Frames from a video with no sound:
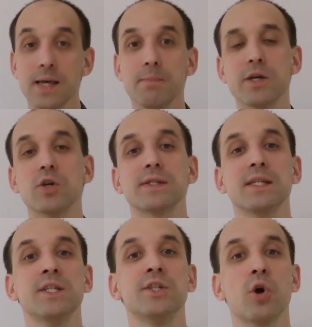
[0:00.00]

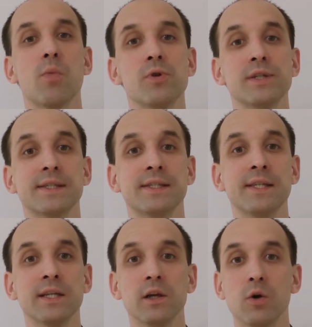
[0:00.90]
because interpreters
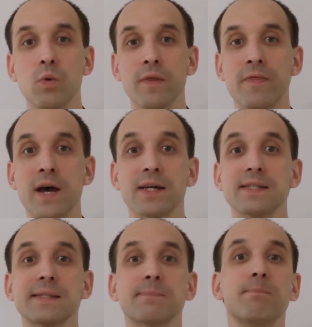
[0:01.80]
deal with the
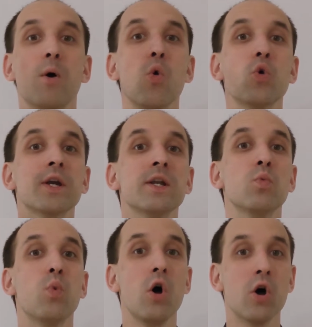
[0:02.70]

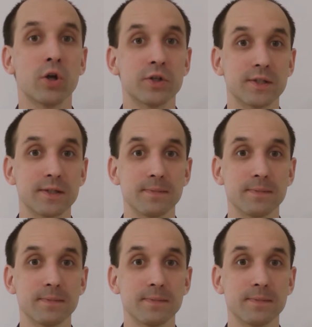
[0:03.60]
spoken word.